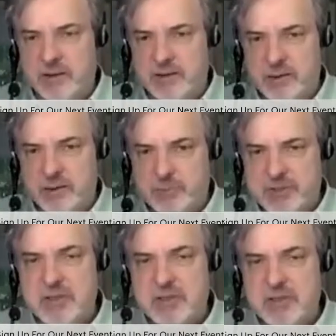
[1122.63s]

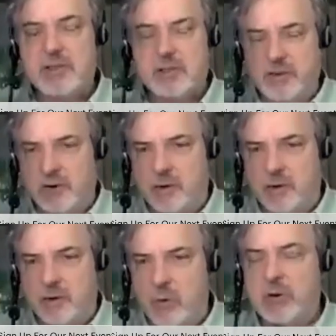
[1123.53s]
specifically they're
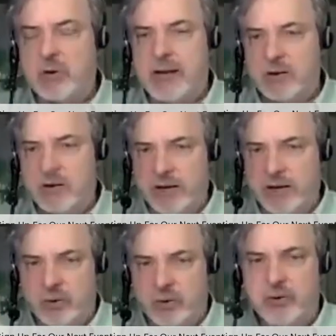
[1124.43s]
over allocated
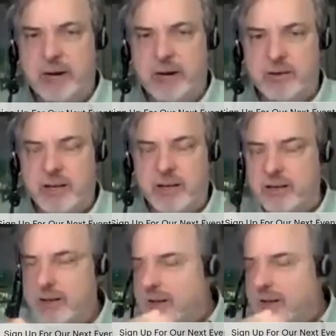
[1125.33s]
or under allocated.